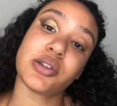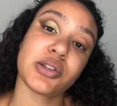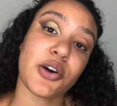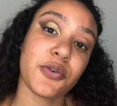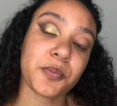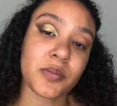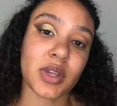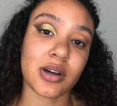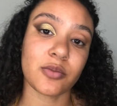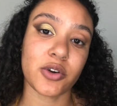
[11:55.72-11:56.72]
So
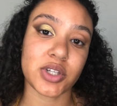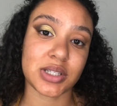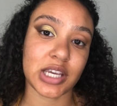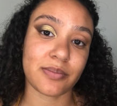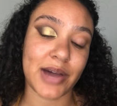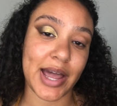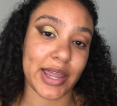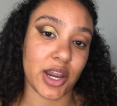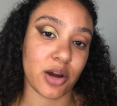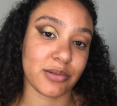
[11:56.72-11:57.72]
I'm going to take my
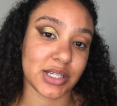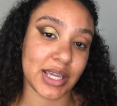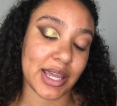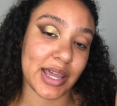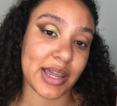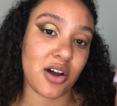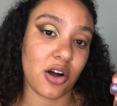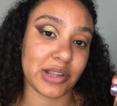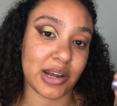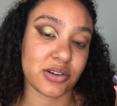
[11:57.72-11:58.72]
Urban Decay All
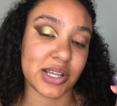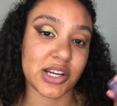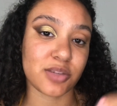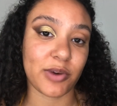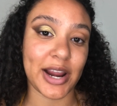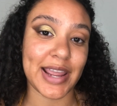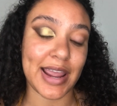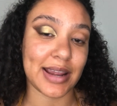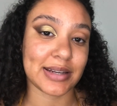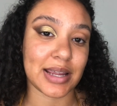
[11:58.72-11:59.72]
Nighter Setting Spray
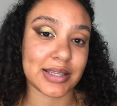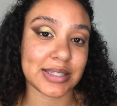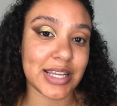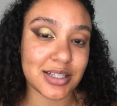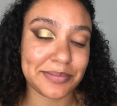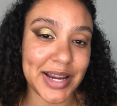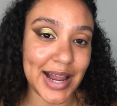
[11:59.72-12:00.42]
and set my